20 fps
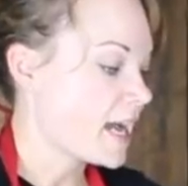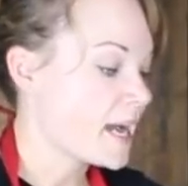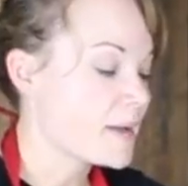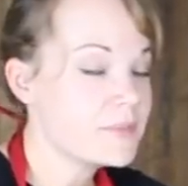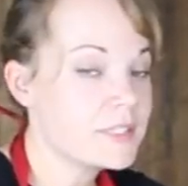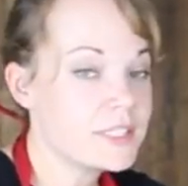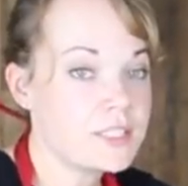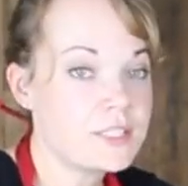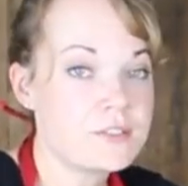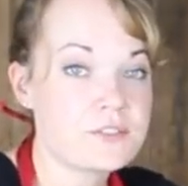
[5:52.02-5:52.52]

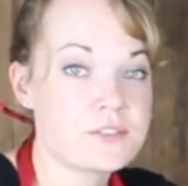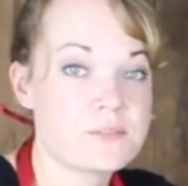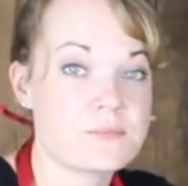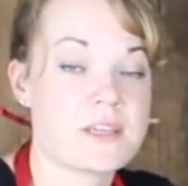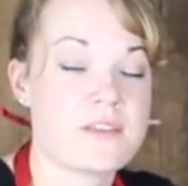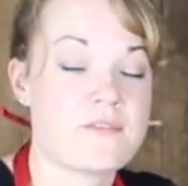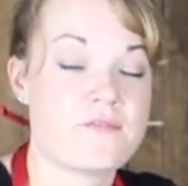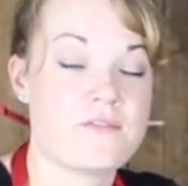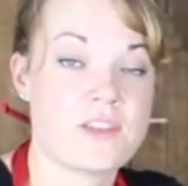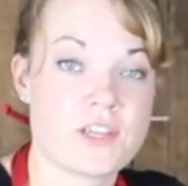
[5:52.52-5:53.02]
I'm going to use
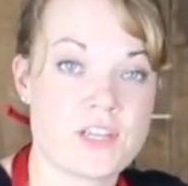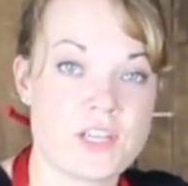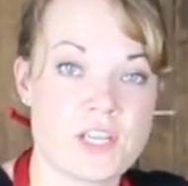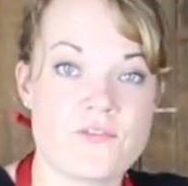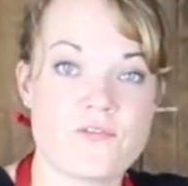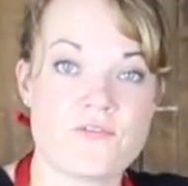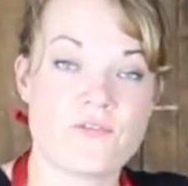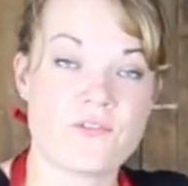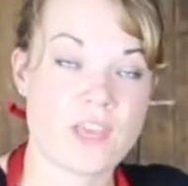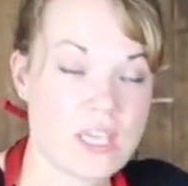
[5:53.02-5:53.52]
my
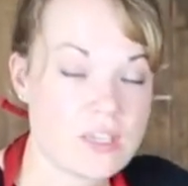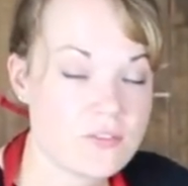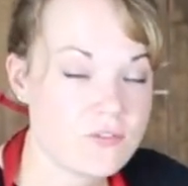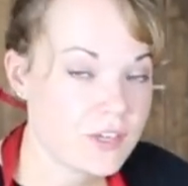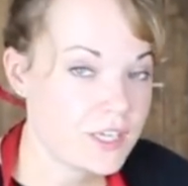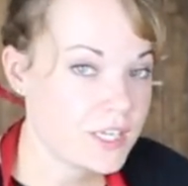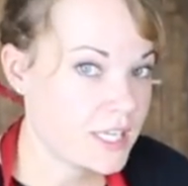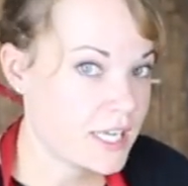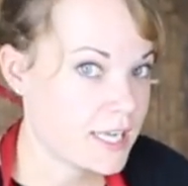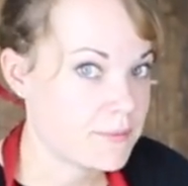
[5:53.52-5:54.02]
very
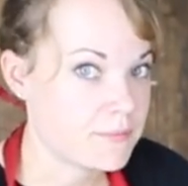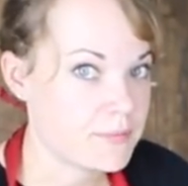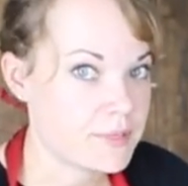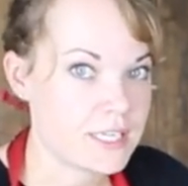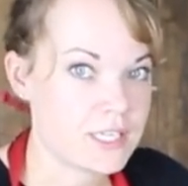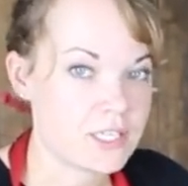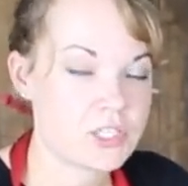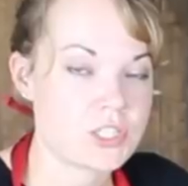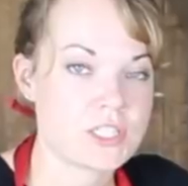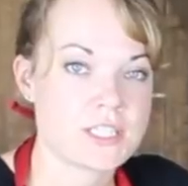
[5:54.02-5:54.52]
favorite
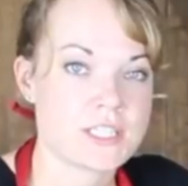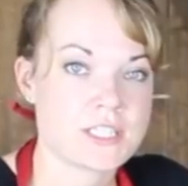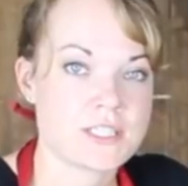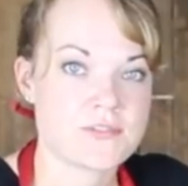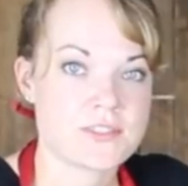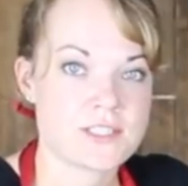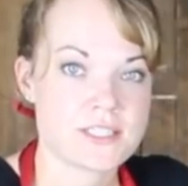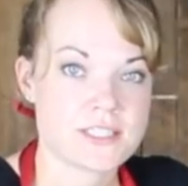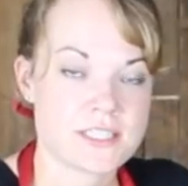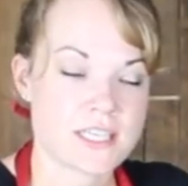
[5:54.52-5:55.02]
combination
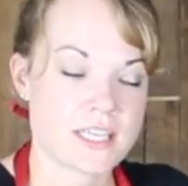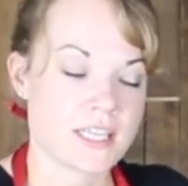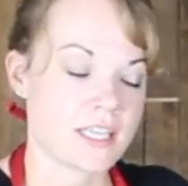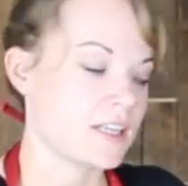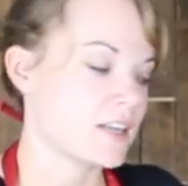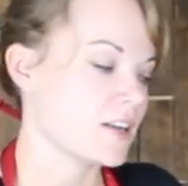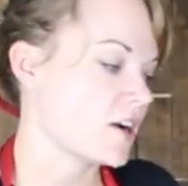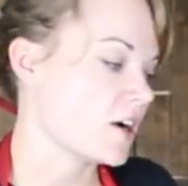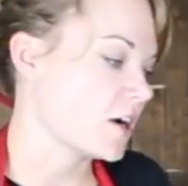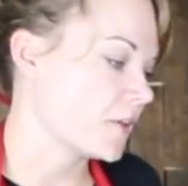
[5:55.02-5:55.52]
of
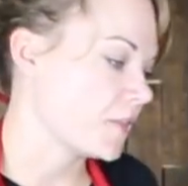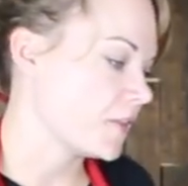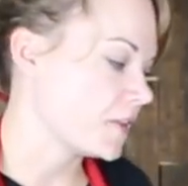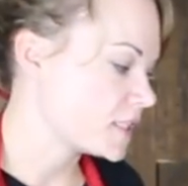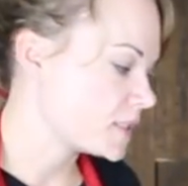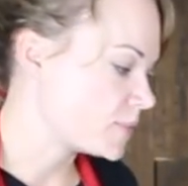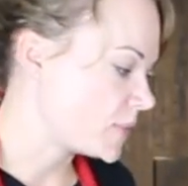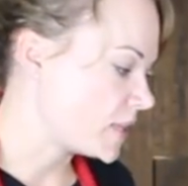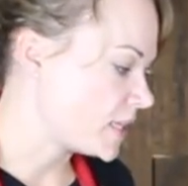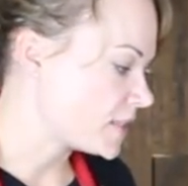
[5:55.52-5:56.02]
stain on
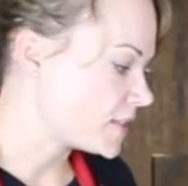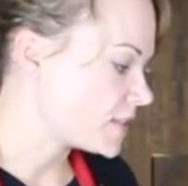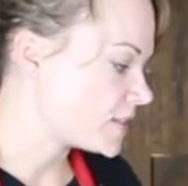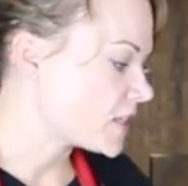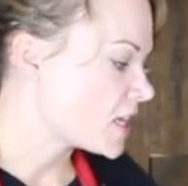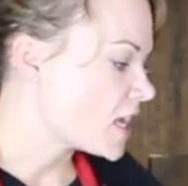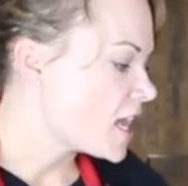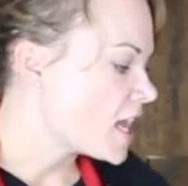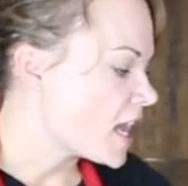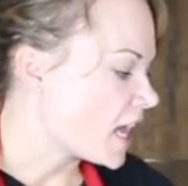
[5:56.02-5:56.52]
this piece,
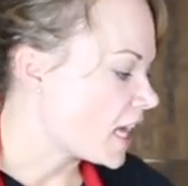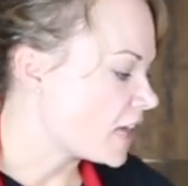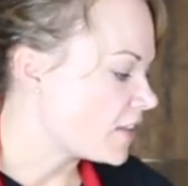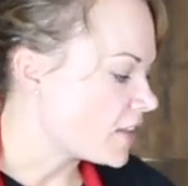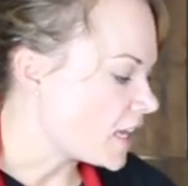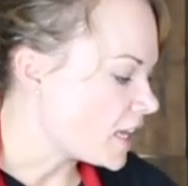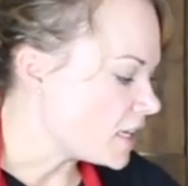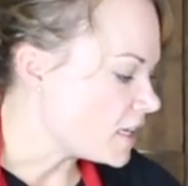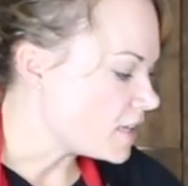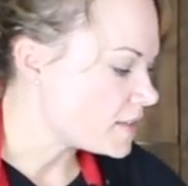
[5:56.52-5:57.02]

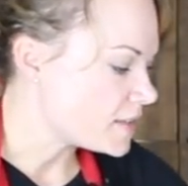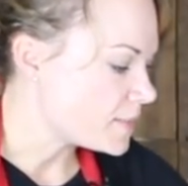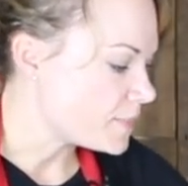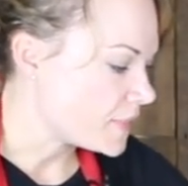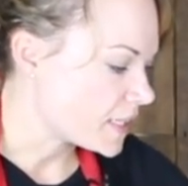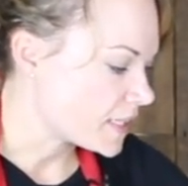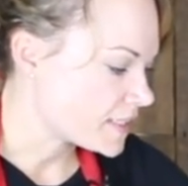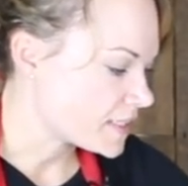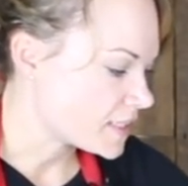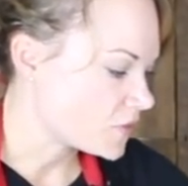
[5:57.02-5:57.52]
and that is a
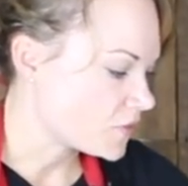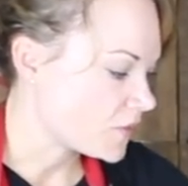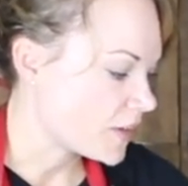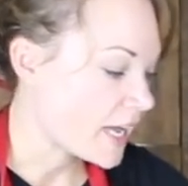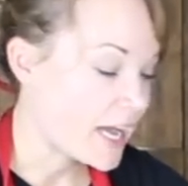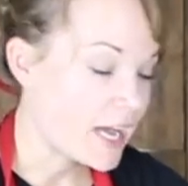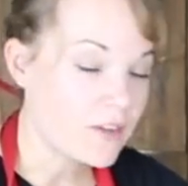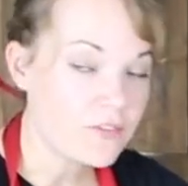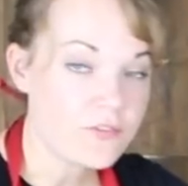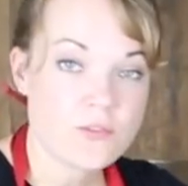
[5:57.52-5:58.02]
mix of
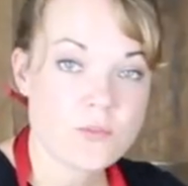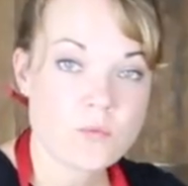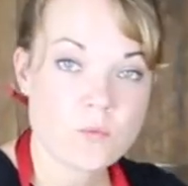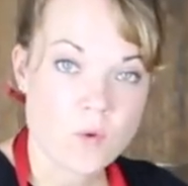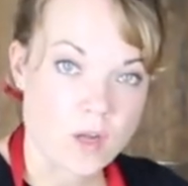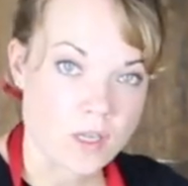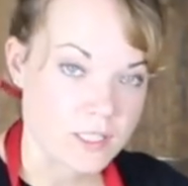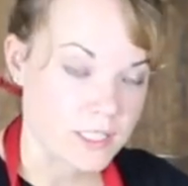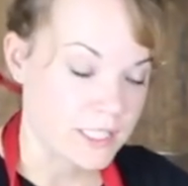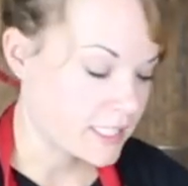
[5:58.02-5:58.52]
half
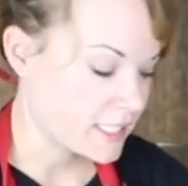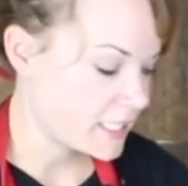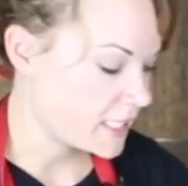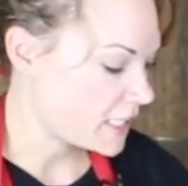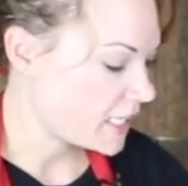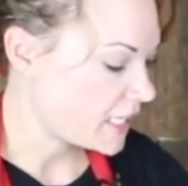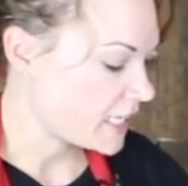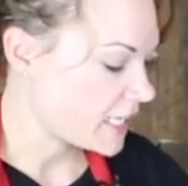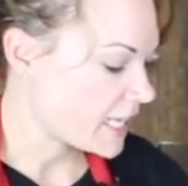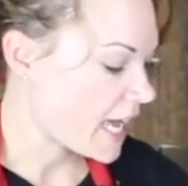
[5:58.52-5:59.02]

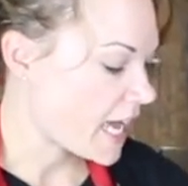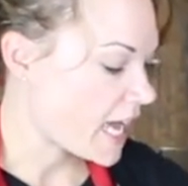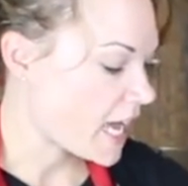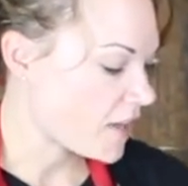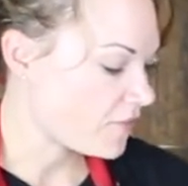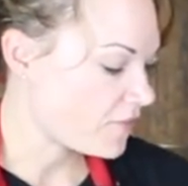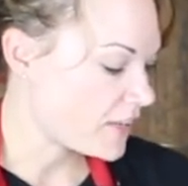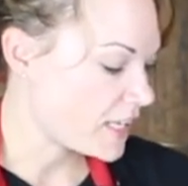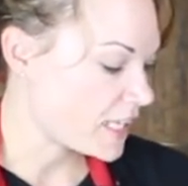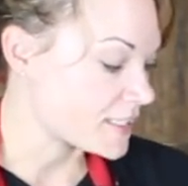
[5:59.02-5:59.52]
walnut and
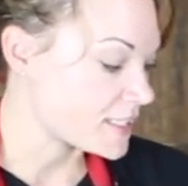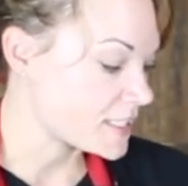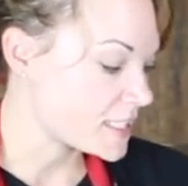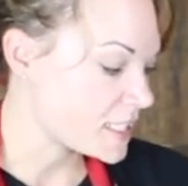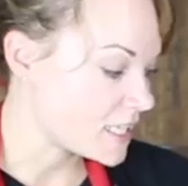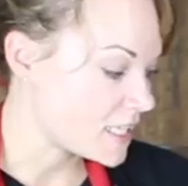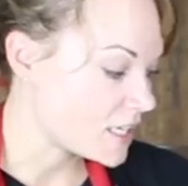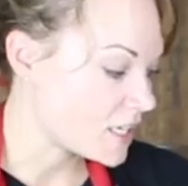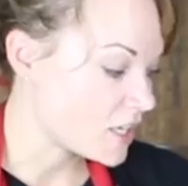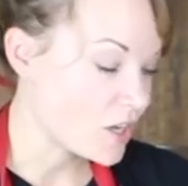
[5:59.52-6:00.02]
half
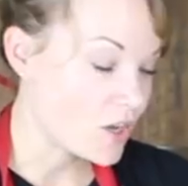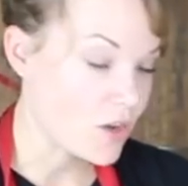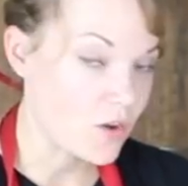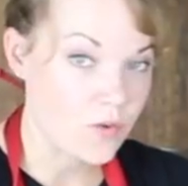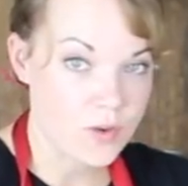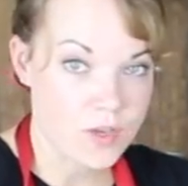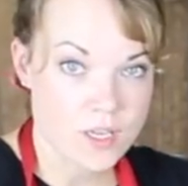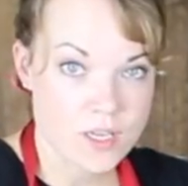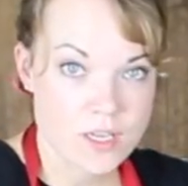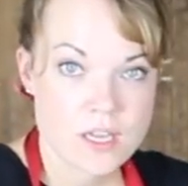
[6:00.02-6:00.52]
antique
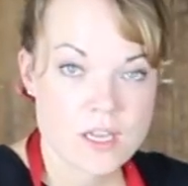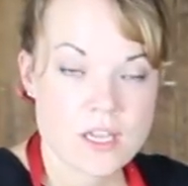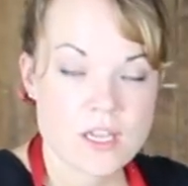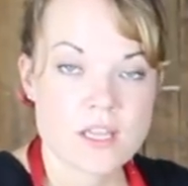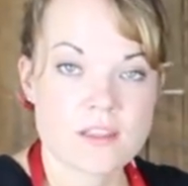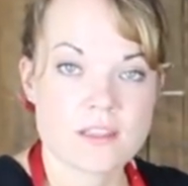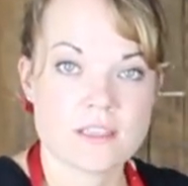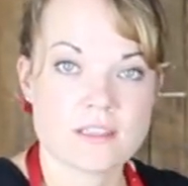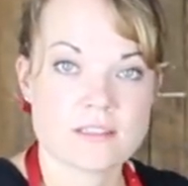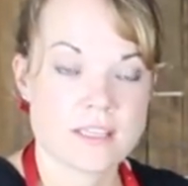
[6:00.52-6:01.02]
oak.
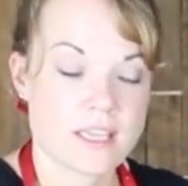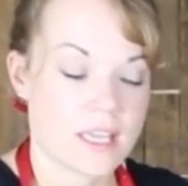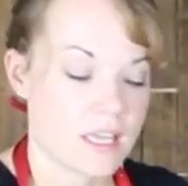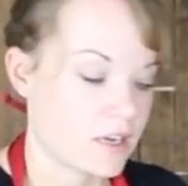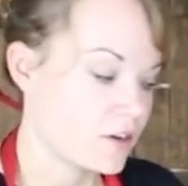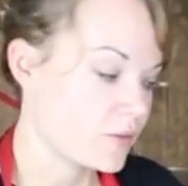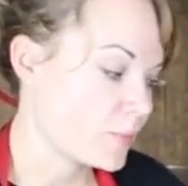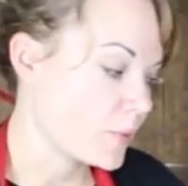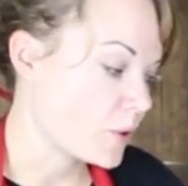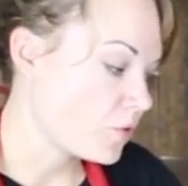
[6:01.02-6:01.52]
These
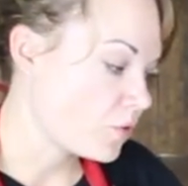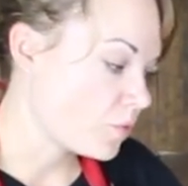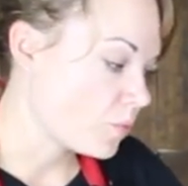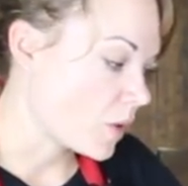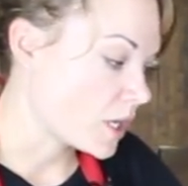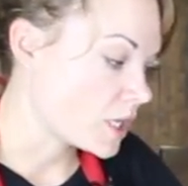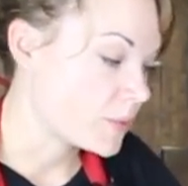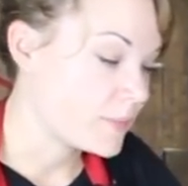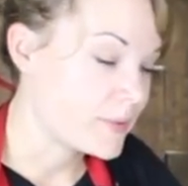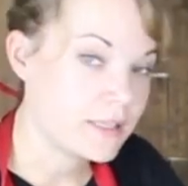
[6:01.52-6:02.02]
again are both
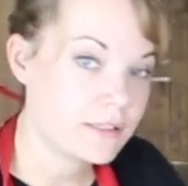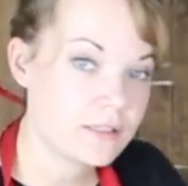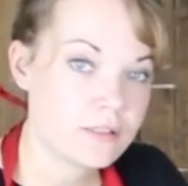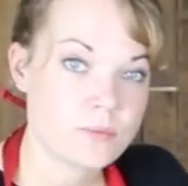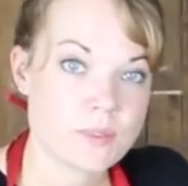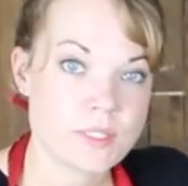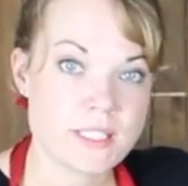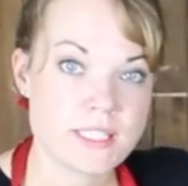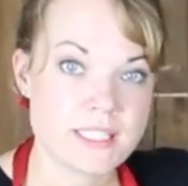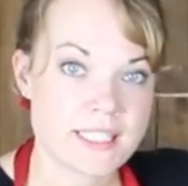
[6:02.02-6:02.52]

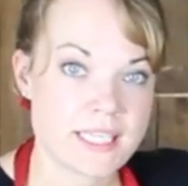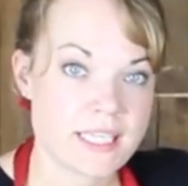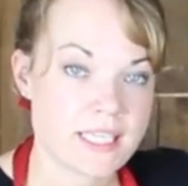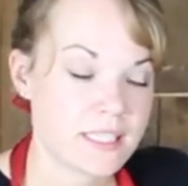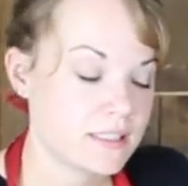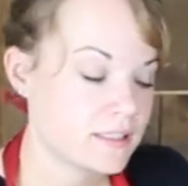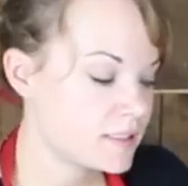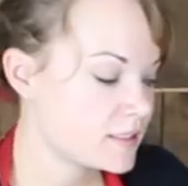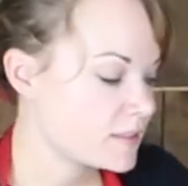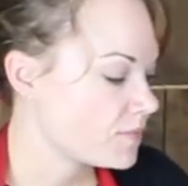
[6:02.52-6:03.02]
water-based wood
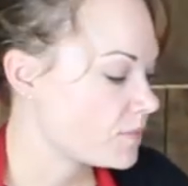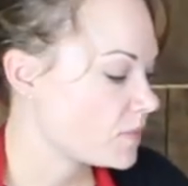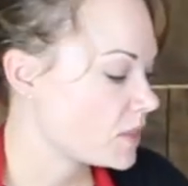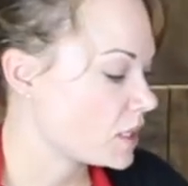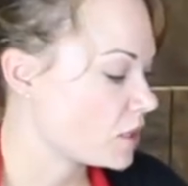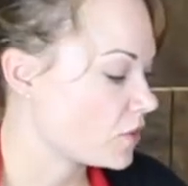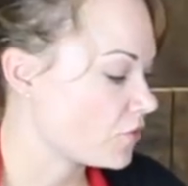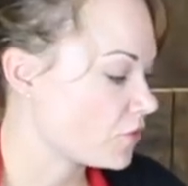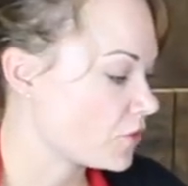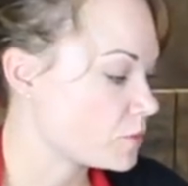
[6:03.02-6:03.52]
stains.
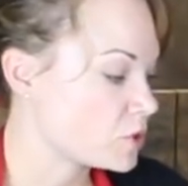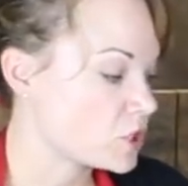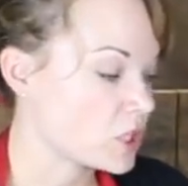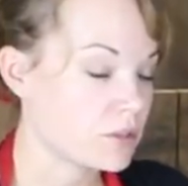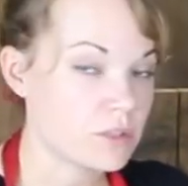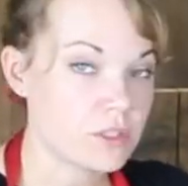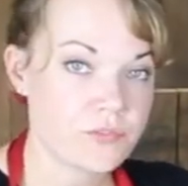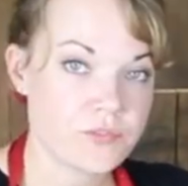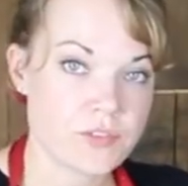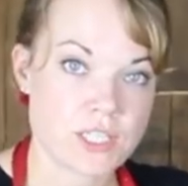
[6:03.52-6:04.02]
They're from
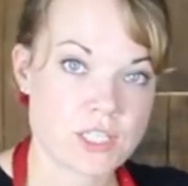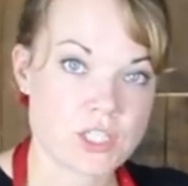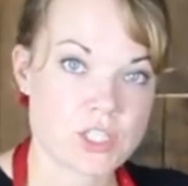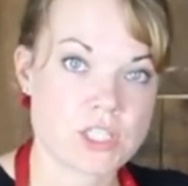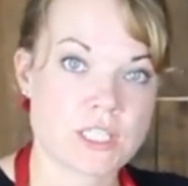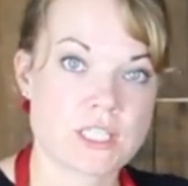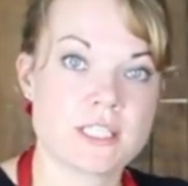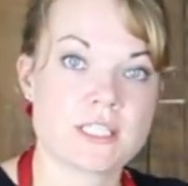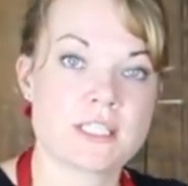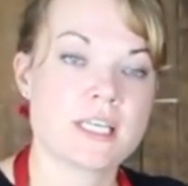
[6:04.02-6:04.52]
General
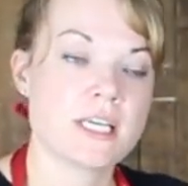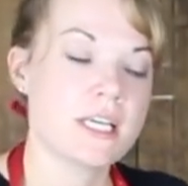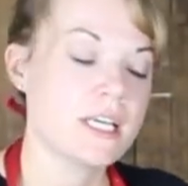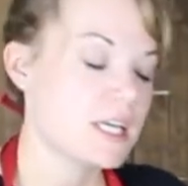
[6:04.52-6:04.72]
Finishes.